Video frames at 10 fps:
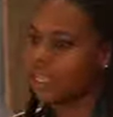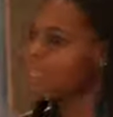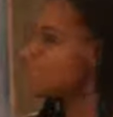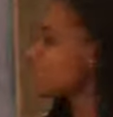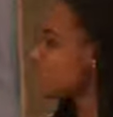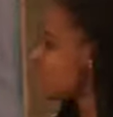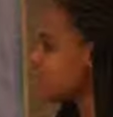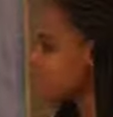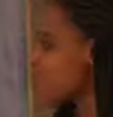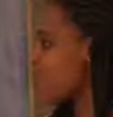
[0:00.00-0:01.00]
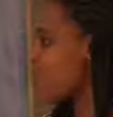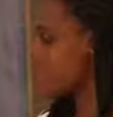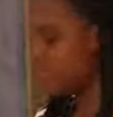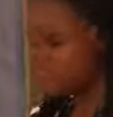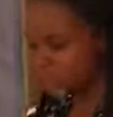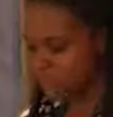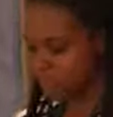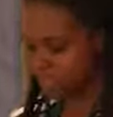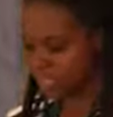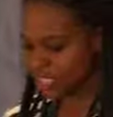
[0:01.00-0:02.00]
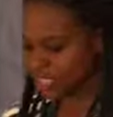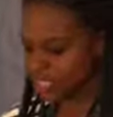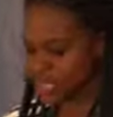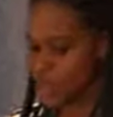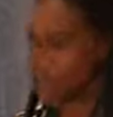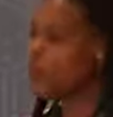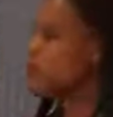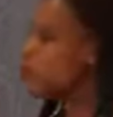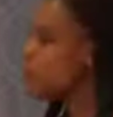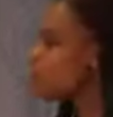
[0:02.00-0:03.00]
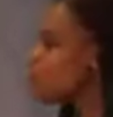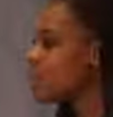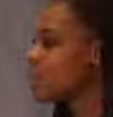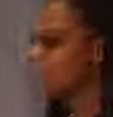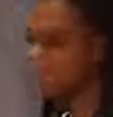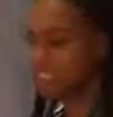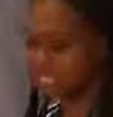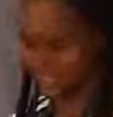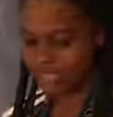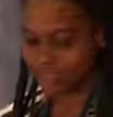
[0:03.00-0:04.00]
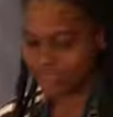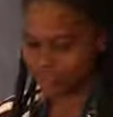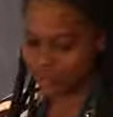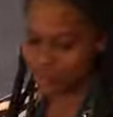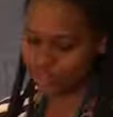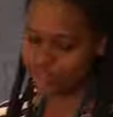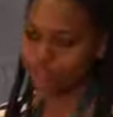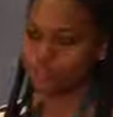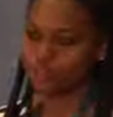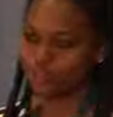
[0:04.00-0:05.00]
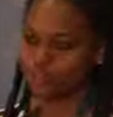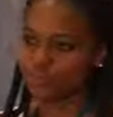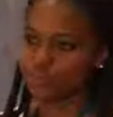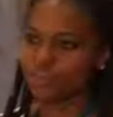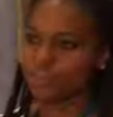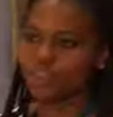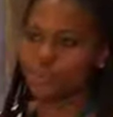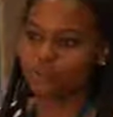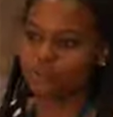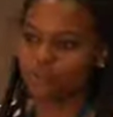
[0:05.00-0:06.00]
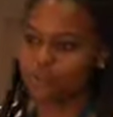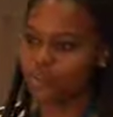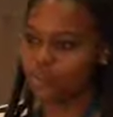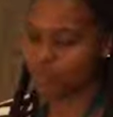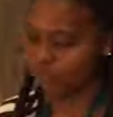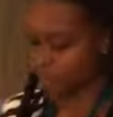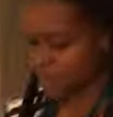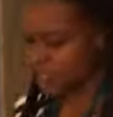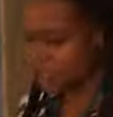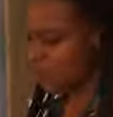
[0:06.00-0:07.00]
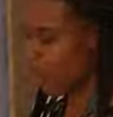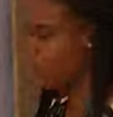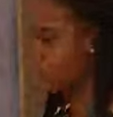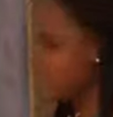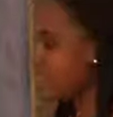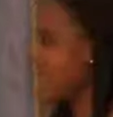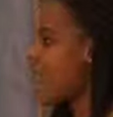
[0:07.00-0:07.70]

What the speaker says: inserting the wrong information, not knowing what it is that they should or shouldn't do, so they don't follow the process properly,